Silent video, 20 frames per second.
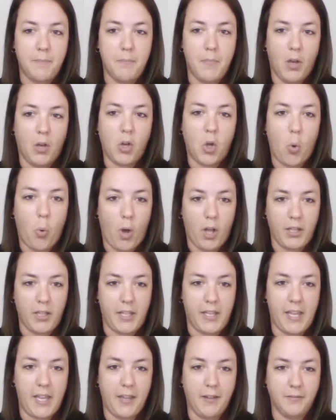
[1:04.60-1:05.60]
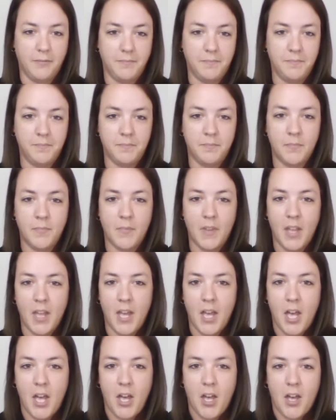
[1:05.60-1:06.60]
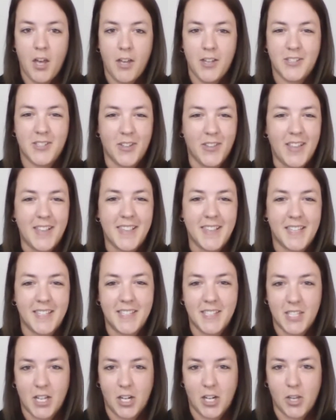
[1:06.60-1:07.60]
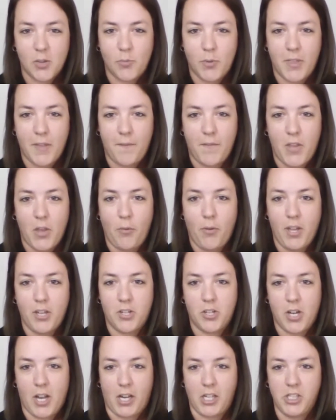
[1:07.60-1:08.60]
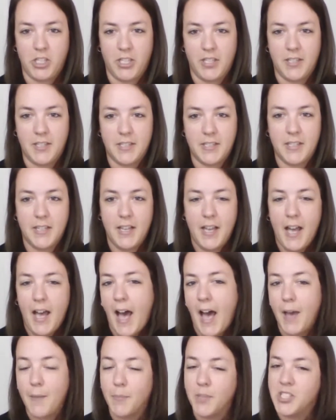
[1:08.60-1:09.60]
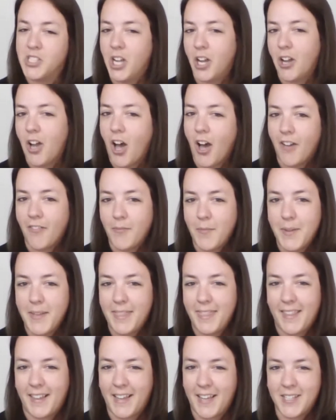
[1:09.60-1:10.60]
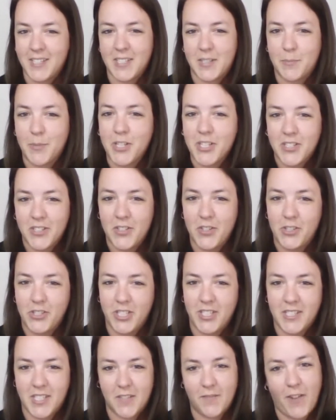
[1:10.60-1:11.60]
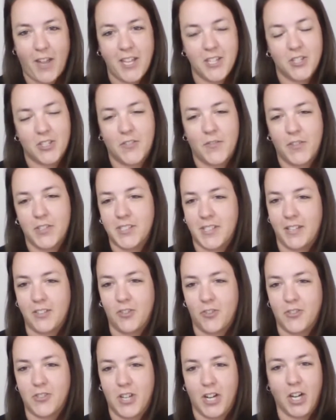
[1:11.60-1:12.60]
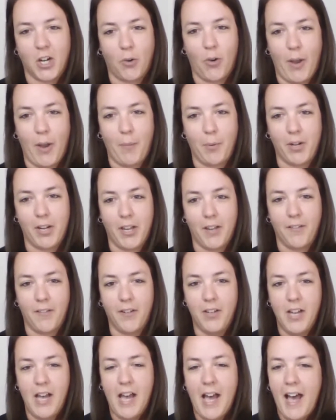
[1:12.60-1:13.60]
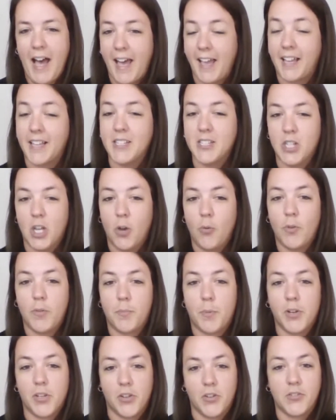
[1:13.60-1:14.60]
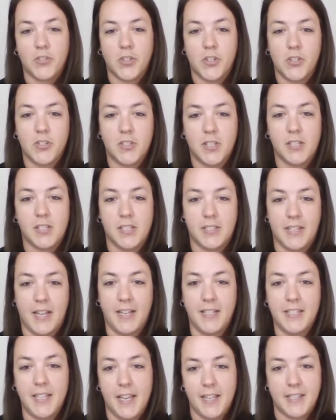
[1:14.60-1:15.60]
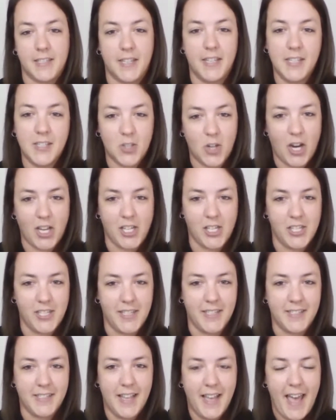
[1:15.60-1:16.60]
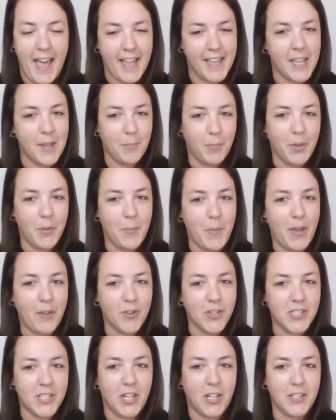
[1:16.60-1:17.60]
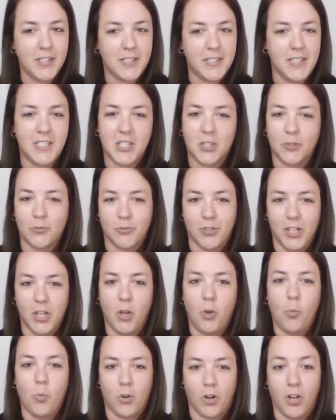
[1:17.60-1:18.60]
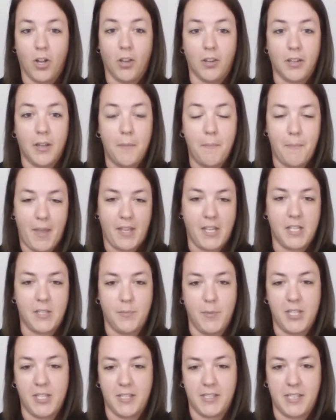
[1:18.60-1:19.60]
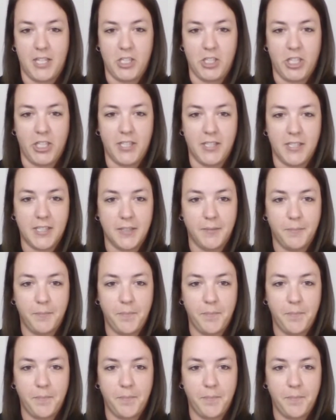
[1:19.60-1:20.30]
milk quality. So let's get started with a few introductions. I'm Michelle Kaufman, the Customer Solutions Advisor for CentralStar Cooperative. I consult with producers to design testing strategies and implement results into real-world management decisions.